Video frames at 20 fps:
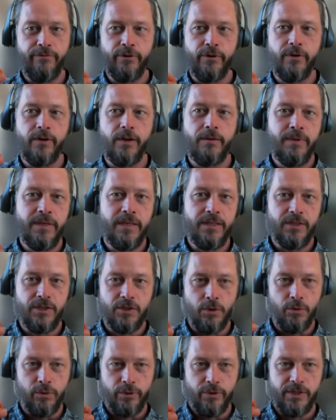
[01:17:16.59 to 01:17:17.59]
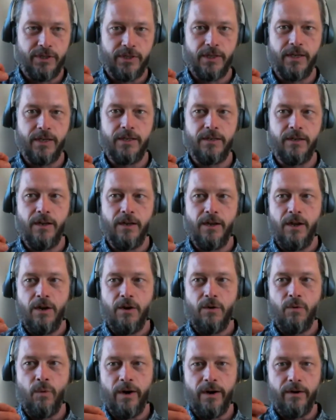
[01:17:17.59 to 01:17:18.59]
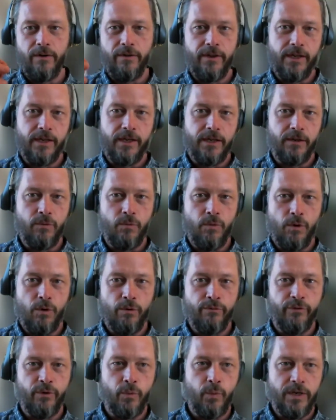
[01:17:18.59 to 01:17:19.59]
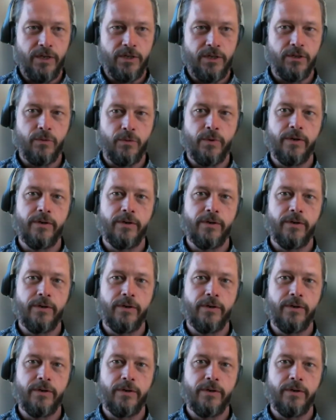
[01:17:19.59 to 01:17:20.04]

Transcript: If you're on a big solar site, where are they going to overwinter?